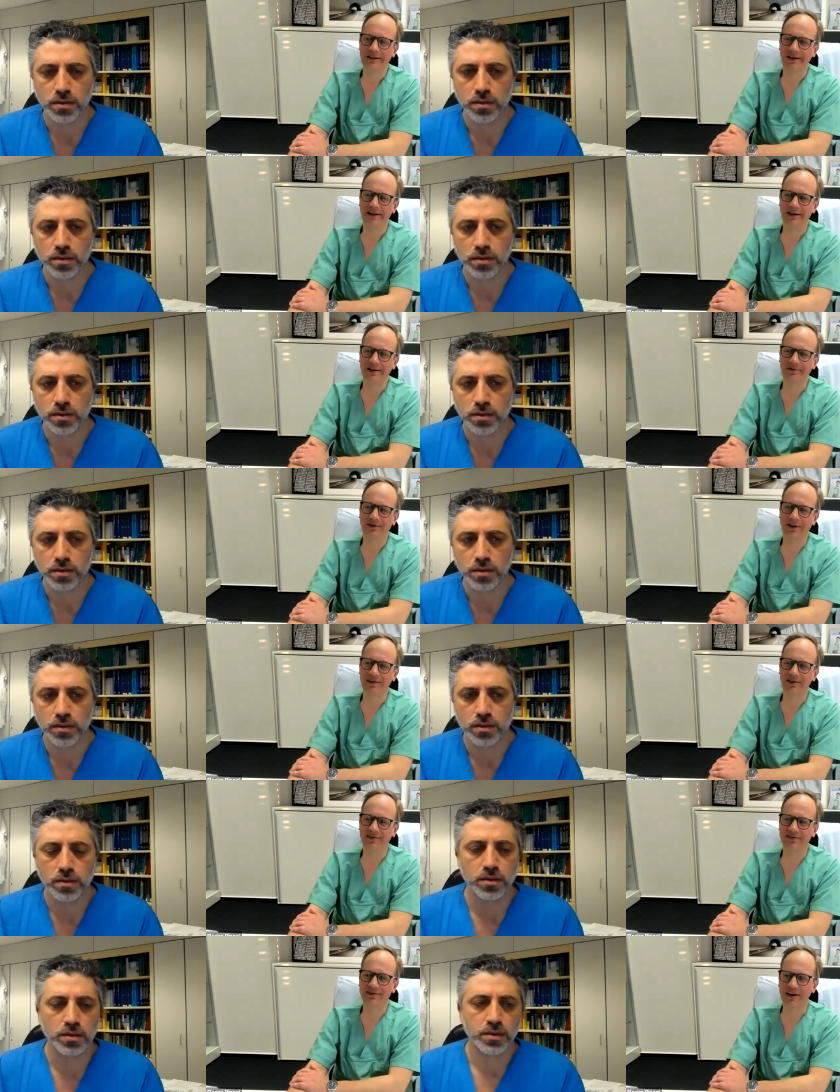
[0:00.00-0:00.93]

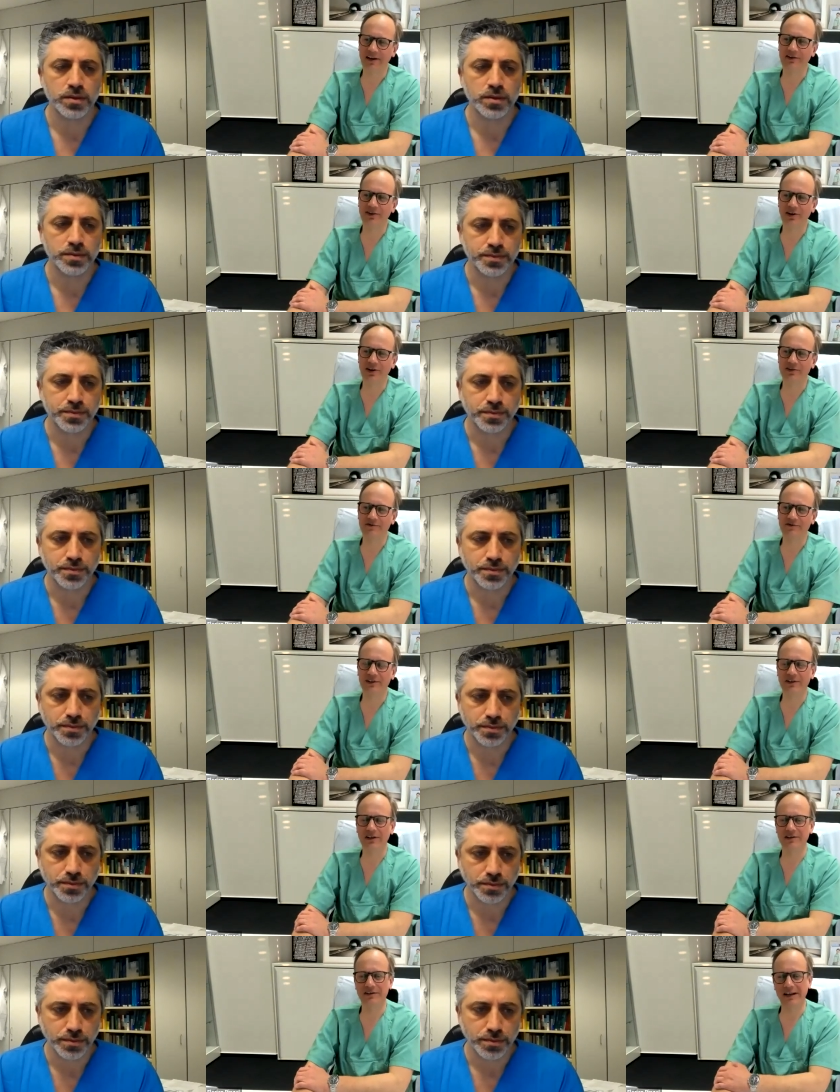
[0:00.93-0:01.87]
Speaker 1: uh, secondary
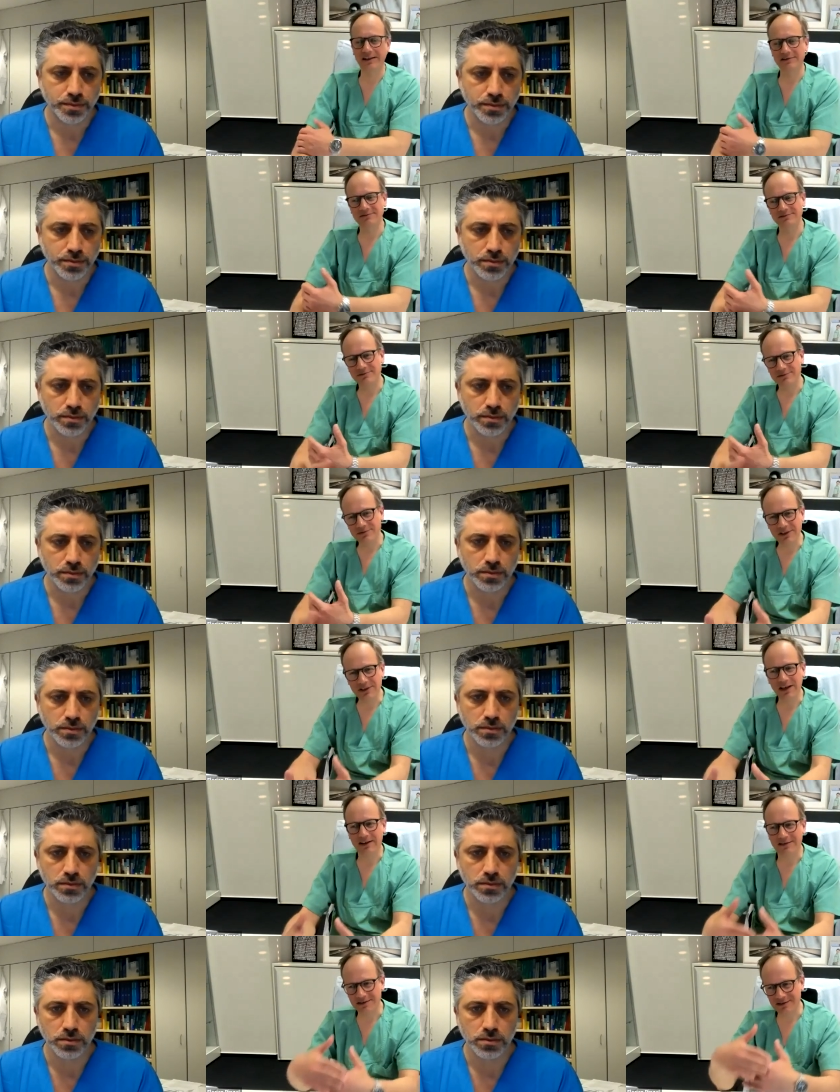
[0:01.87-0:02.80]
thing and then
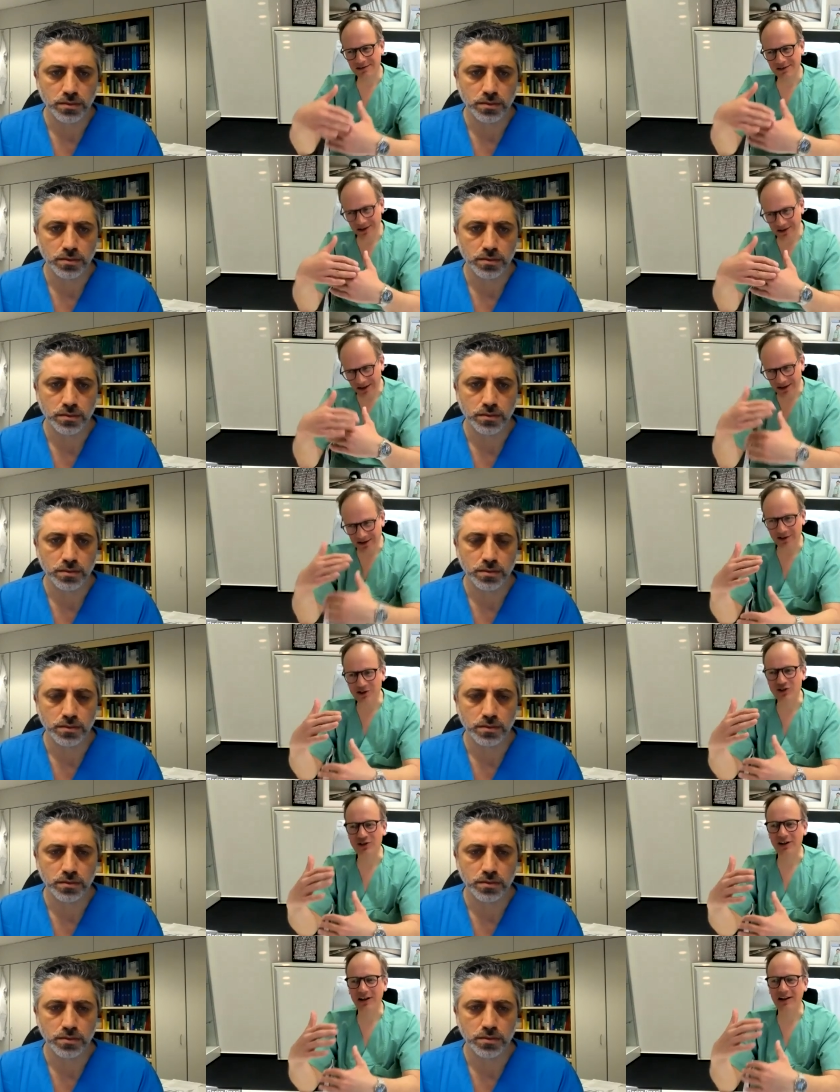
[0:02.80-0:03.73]
get
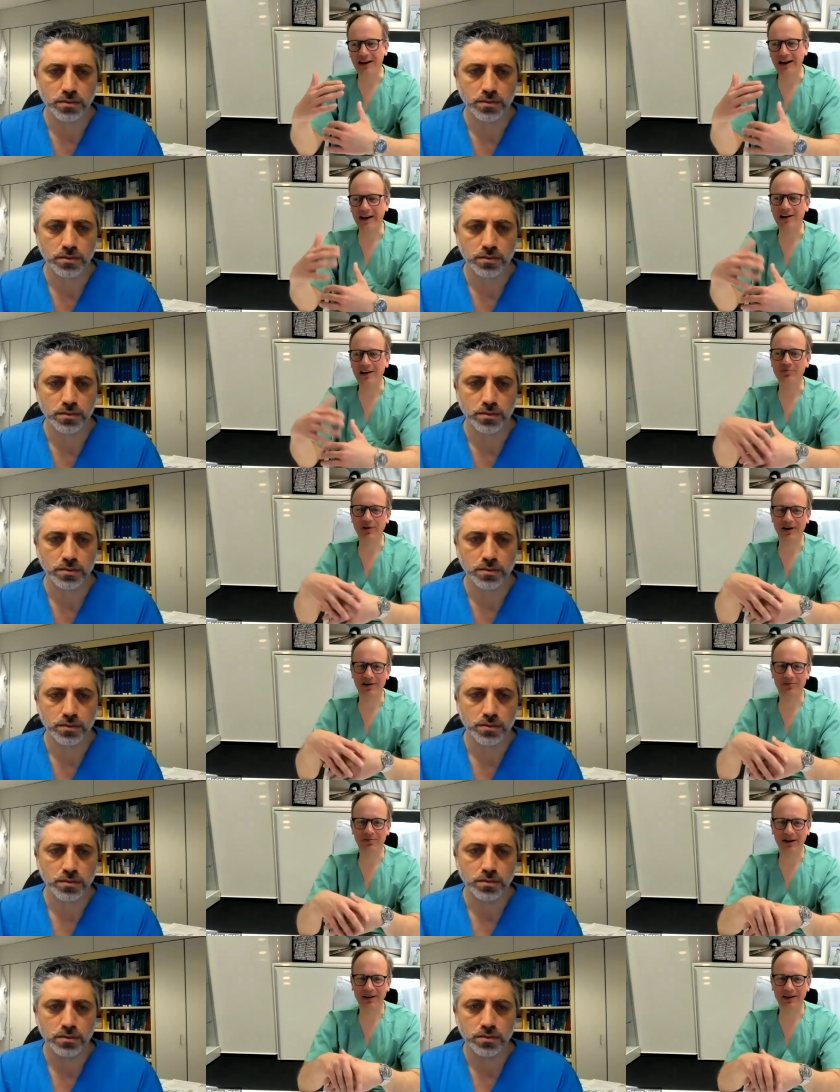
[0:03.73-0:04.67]
additional hate
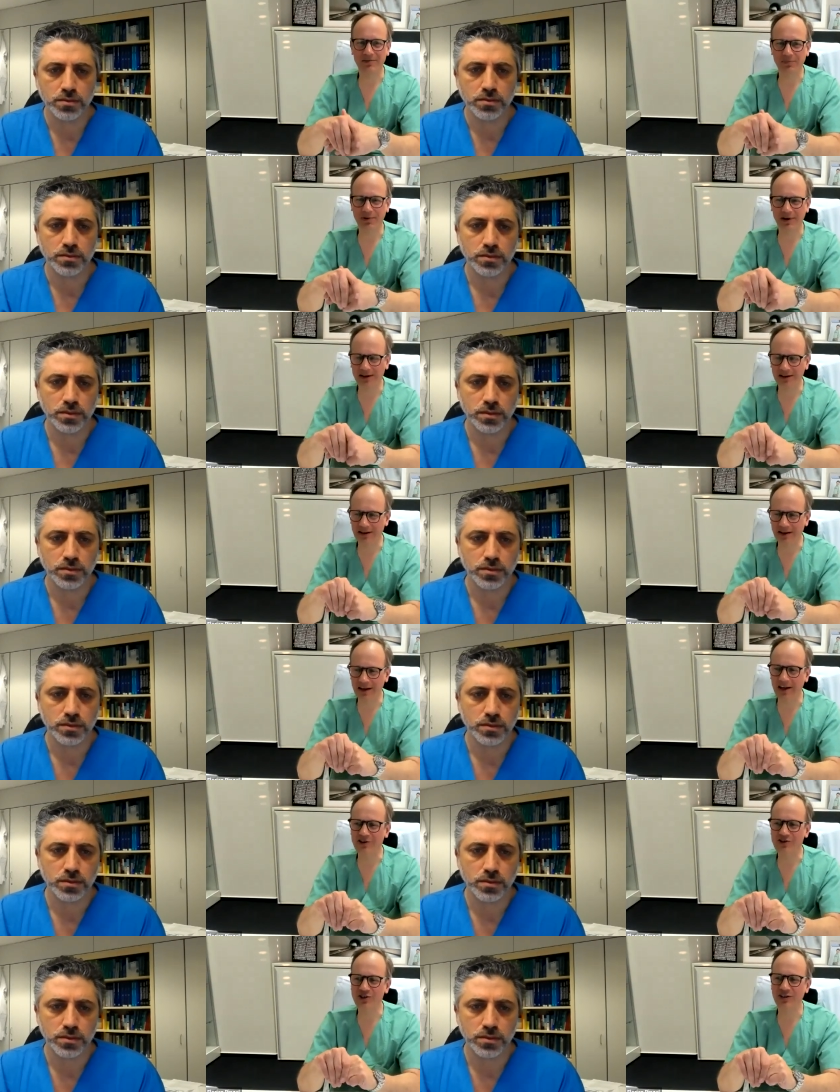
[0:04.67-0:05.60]
by by by
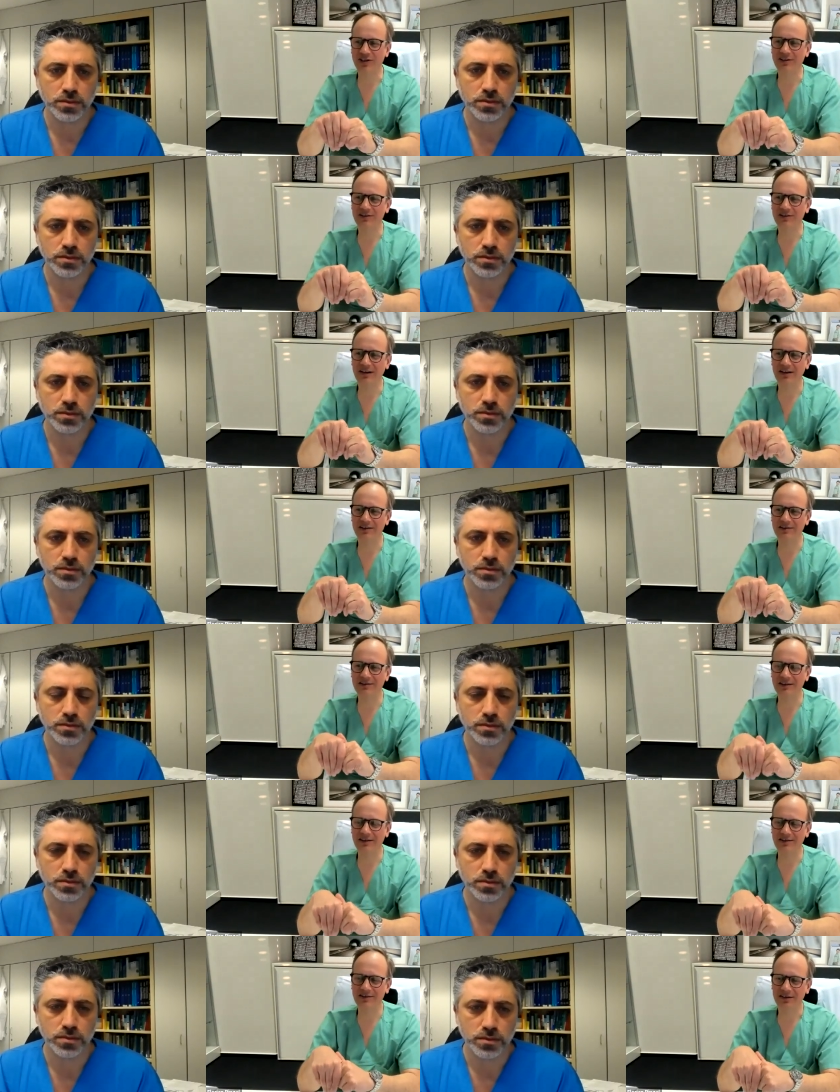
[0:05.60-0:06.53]
cage in
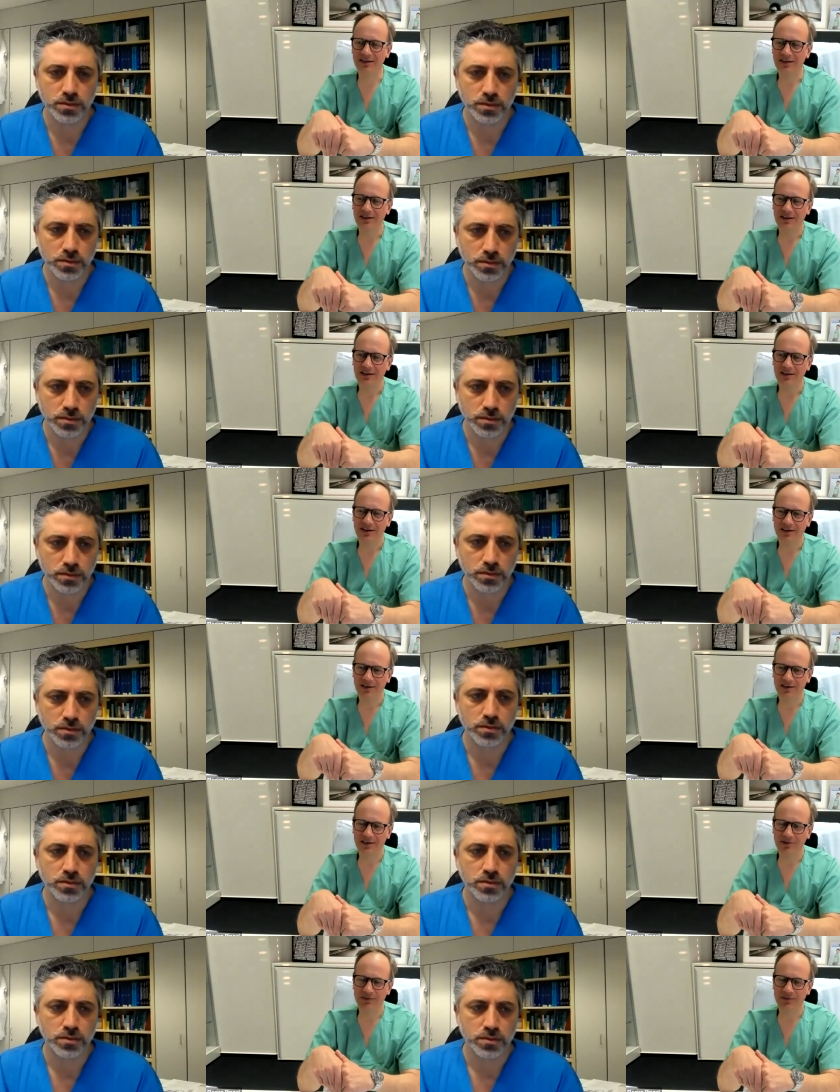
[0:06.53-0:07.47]
and and uh,
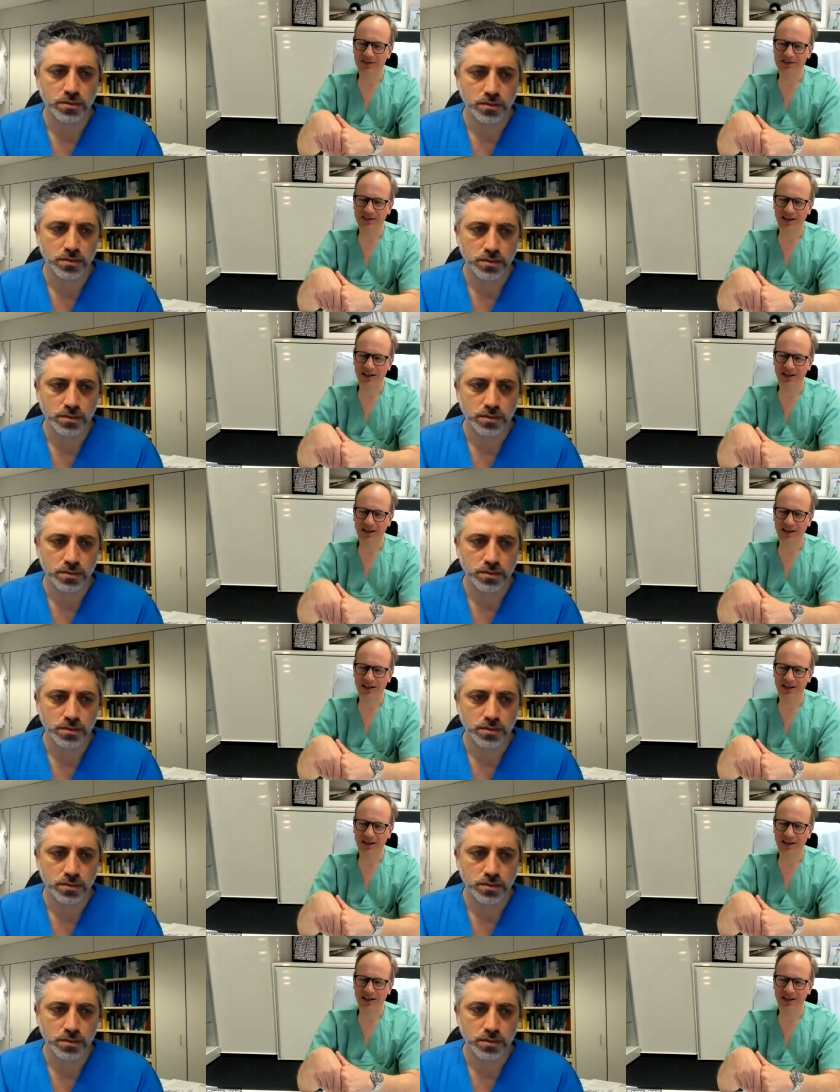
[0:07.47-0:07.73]
keep this